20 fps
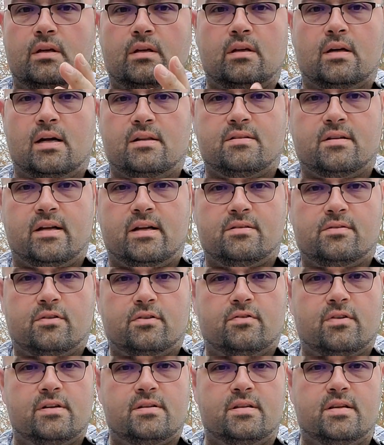continental
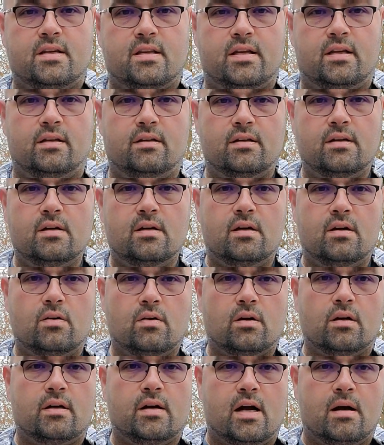crust hitting,
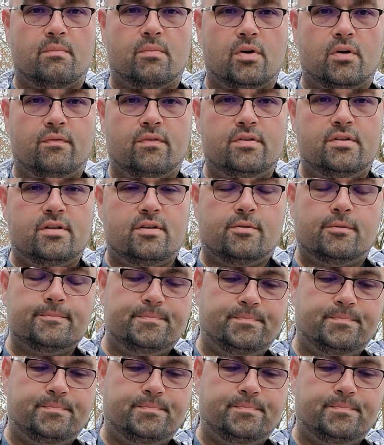or a combo of the two.